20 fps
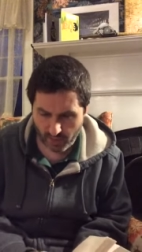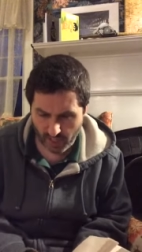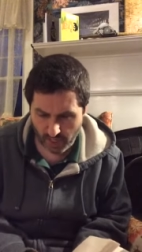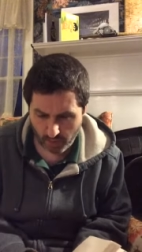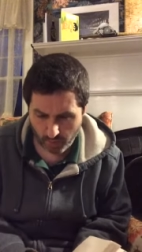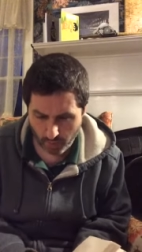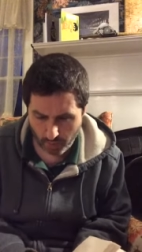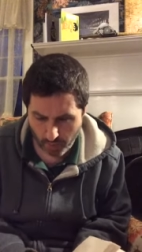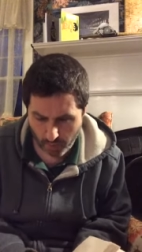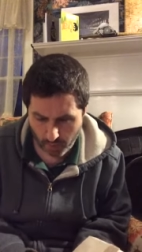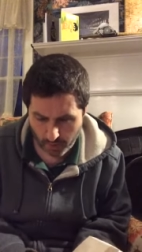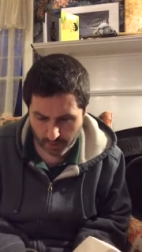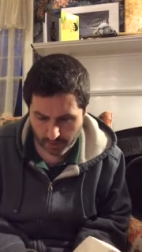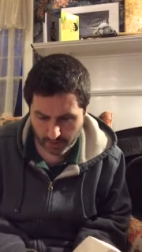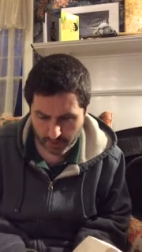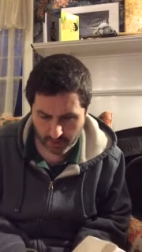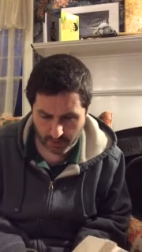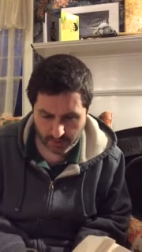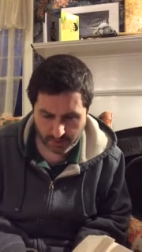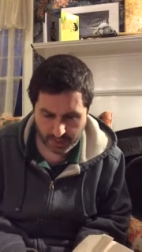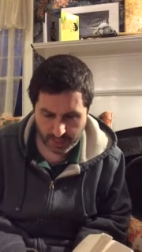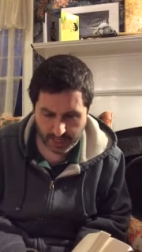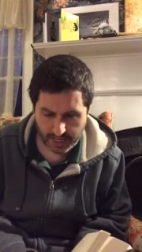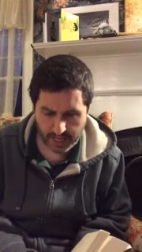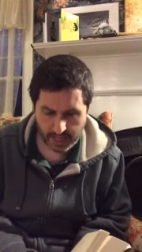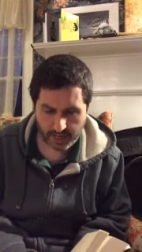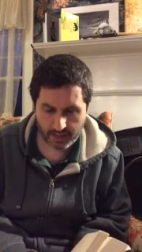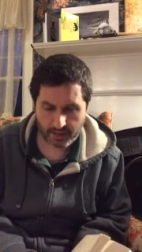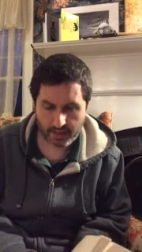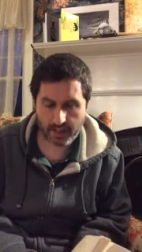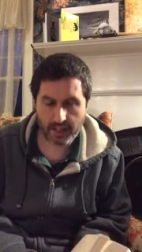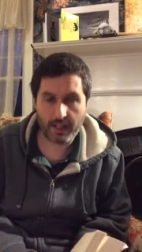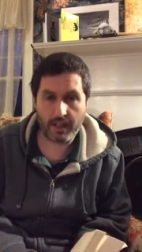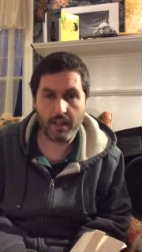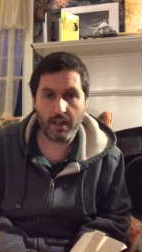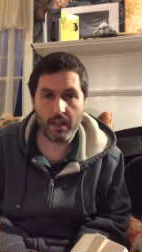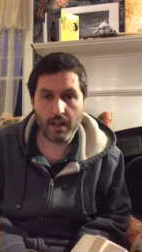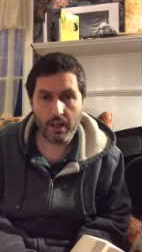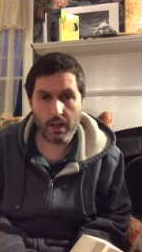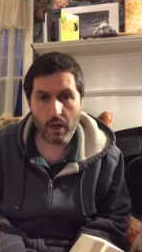I'll report as soon as I can on the
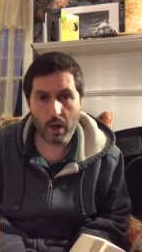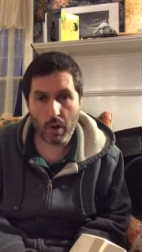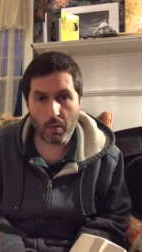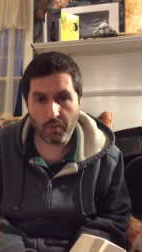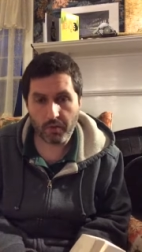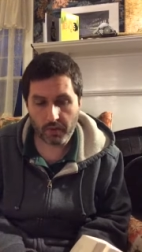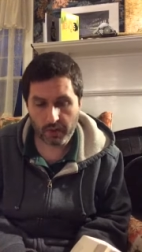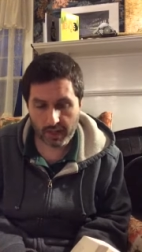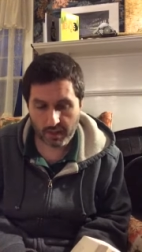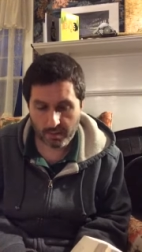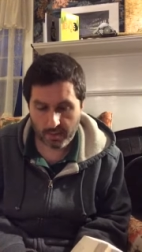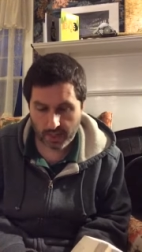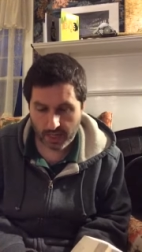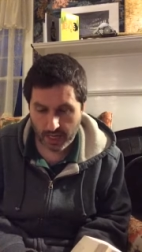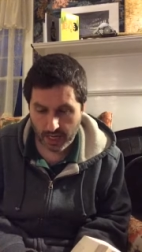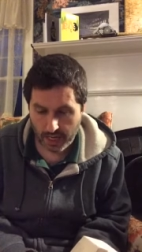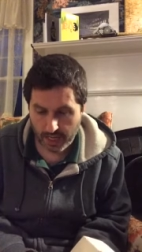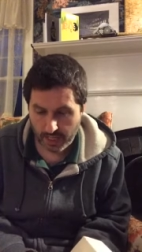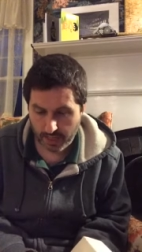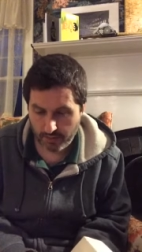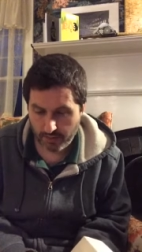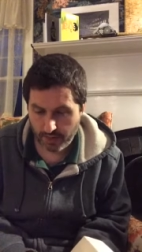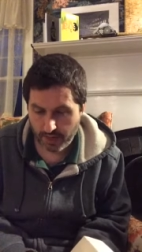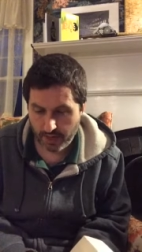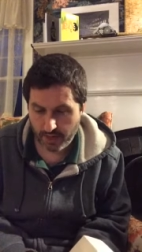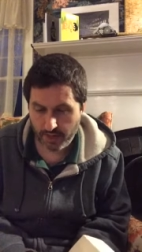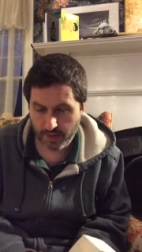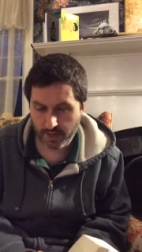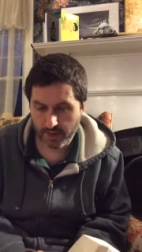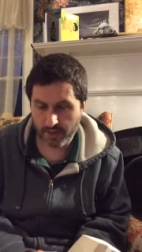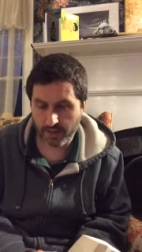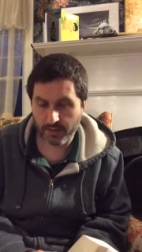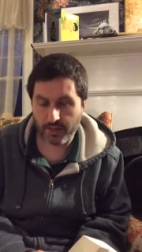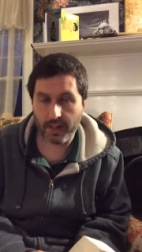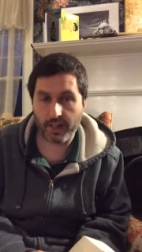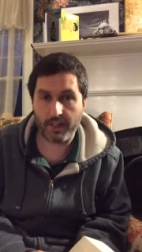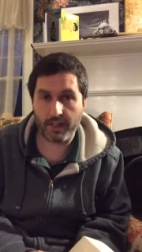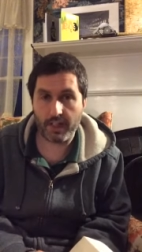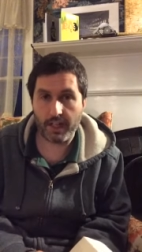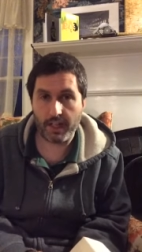hopefully benign adventures of
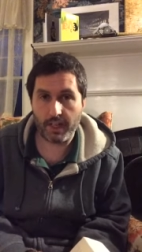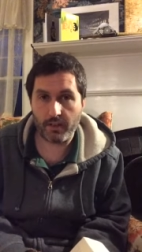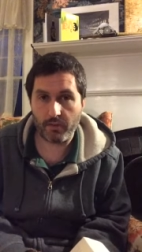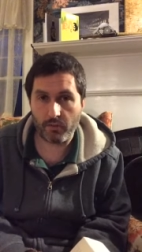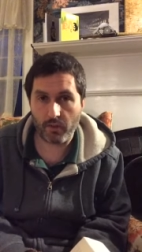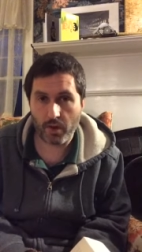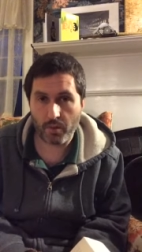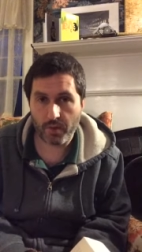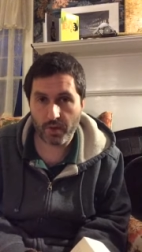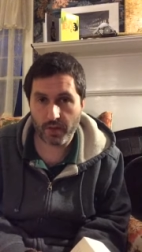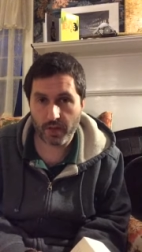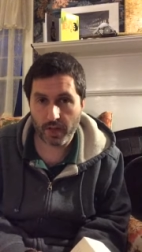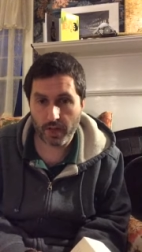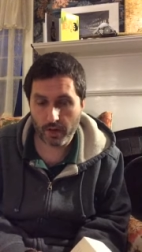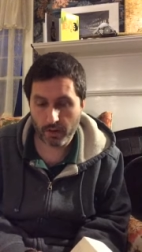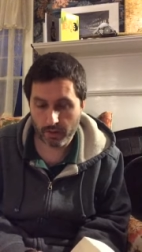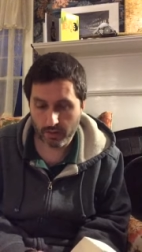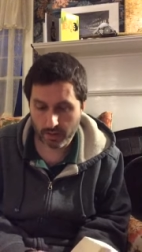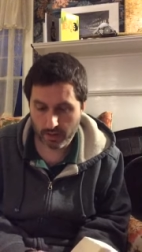Huntley and Robichaux.